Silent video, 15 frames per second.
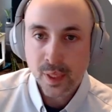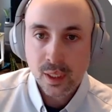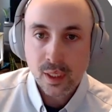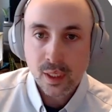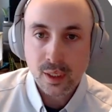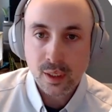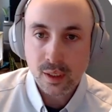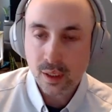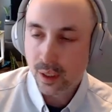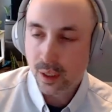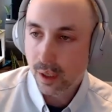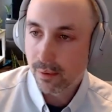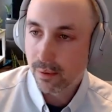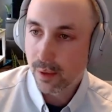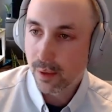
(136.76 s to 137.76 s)
He
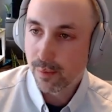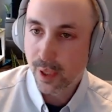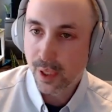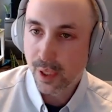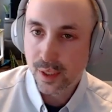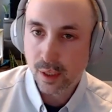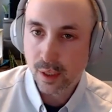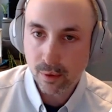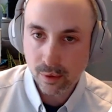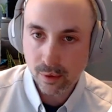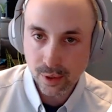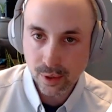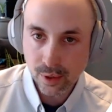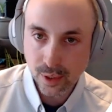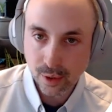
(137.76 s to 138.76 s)
left Lightbend several
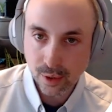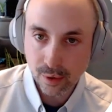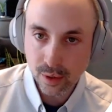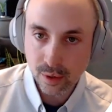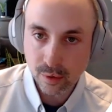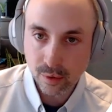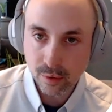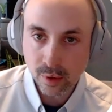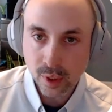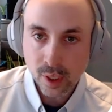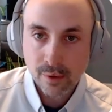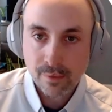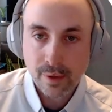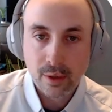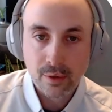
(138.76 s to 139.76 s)
years ago to
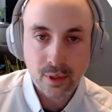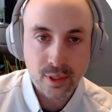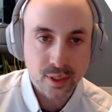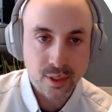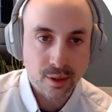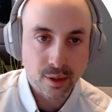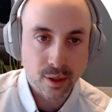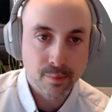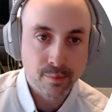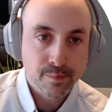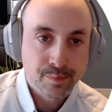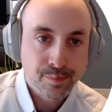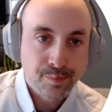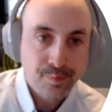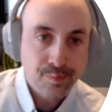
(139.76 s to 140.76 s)
found a startup.
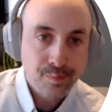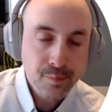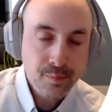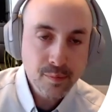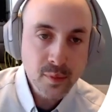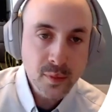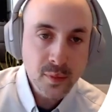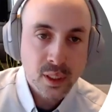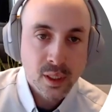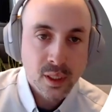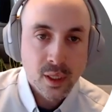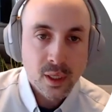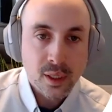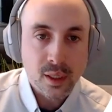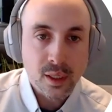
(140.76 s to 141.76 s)

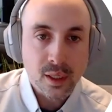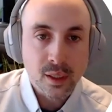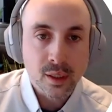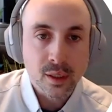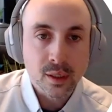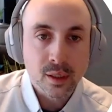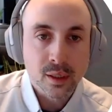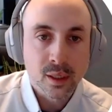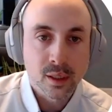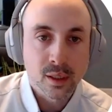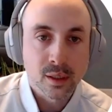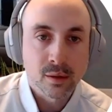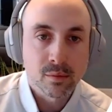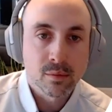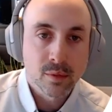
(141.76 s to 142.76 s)

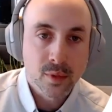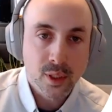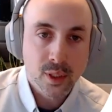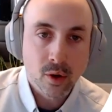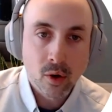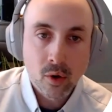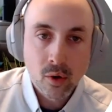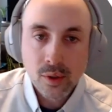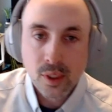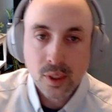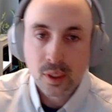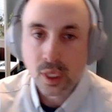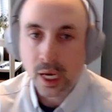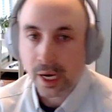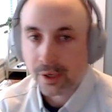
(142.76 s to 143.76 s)
The old
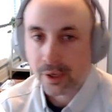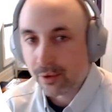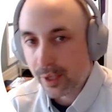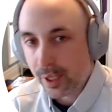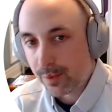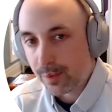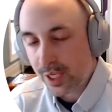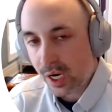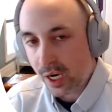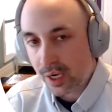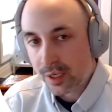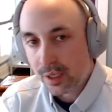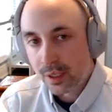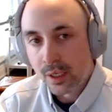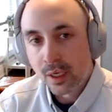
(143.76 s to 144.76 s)
actor
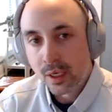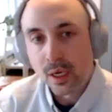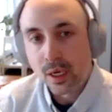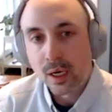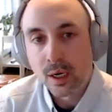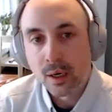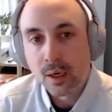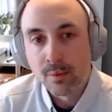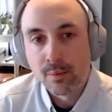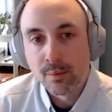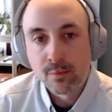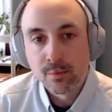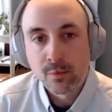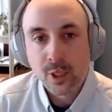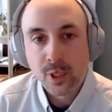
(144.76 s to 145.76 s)
API
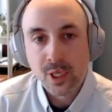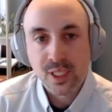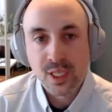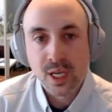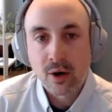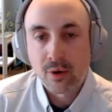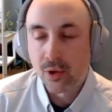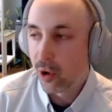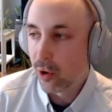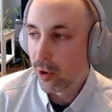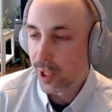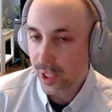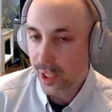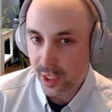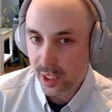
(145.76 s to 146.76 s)
is now
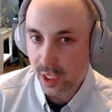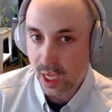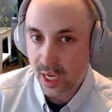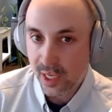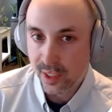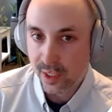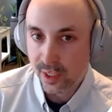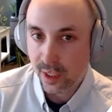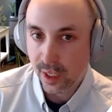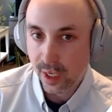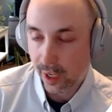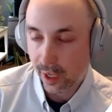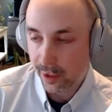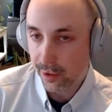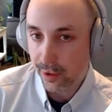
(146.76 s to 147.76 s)
known as classic
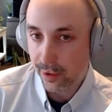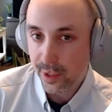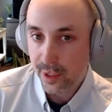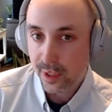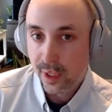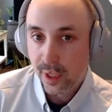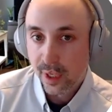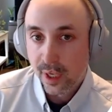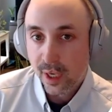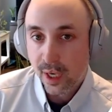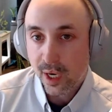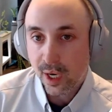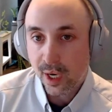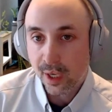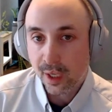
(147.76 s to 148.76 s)
actors,
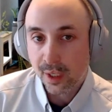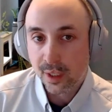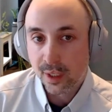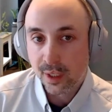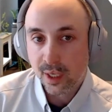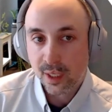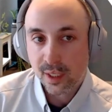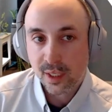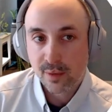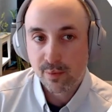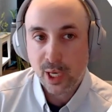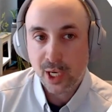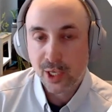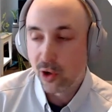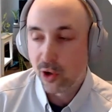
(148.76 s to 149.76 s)
and it's
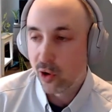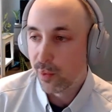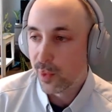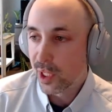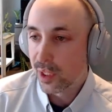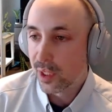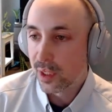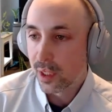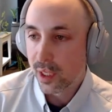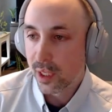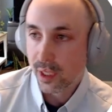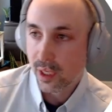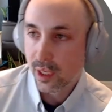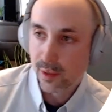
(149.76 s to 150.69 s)
by no means it